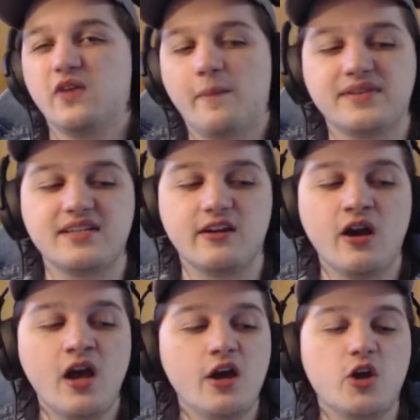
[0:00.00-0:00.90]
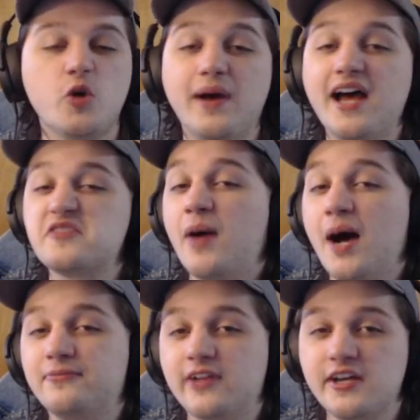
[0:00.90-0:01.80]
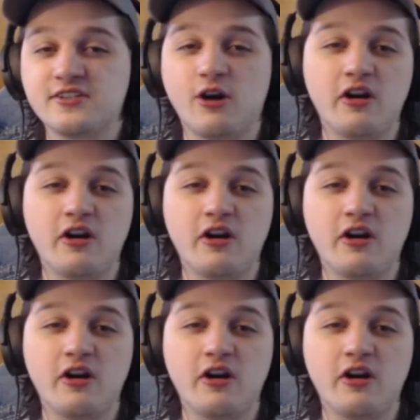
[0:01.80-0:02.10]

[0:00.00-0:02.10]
up a tier. Koopa has Pop Fly Star